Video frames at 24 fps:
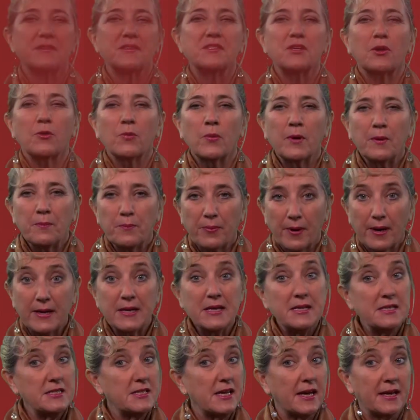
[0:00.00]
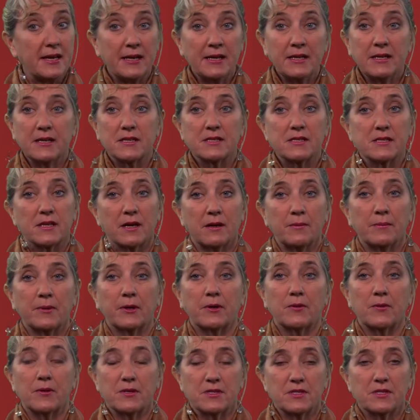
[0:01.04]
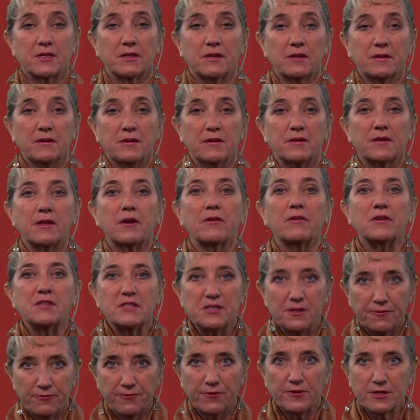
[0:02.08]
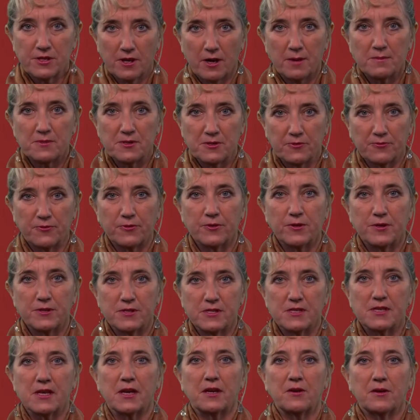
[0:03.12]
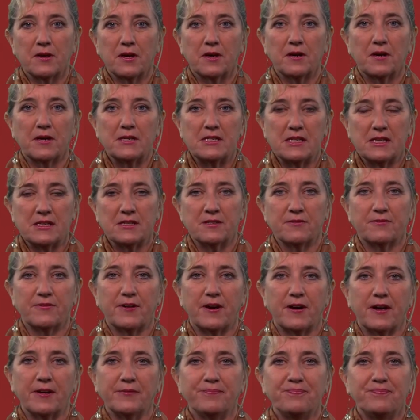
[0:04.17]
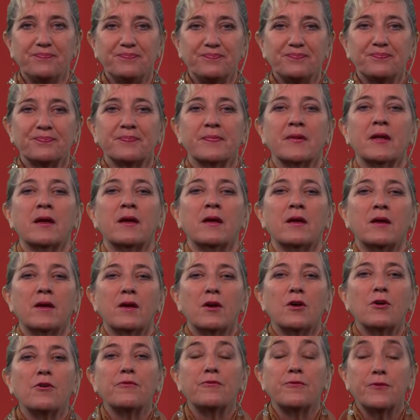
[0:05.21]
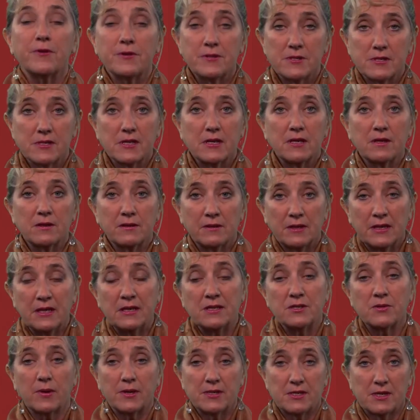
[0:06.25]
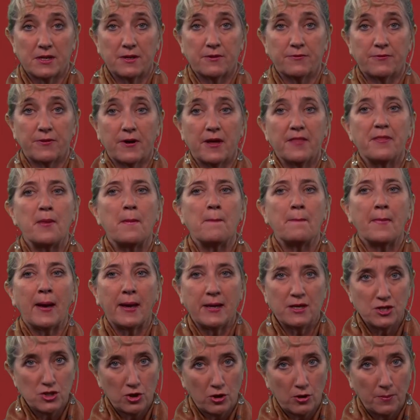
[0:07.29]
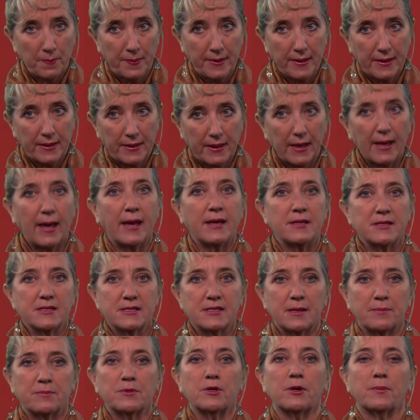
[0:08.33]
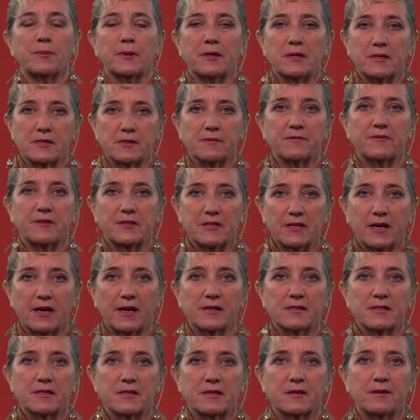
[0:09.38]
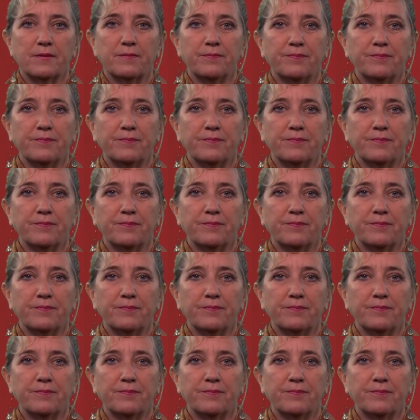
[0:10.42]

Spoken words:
So when breaking down any assignment question, there are different types of words that you can identify. Firstly, you need to identify the main topic and subtopics of the task.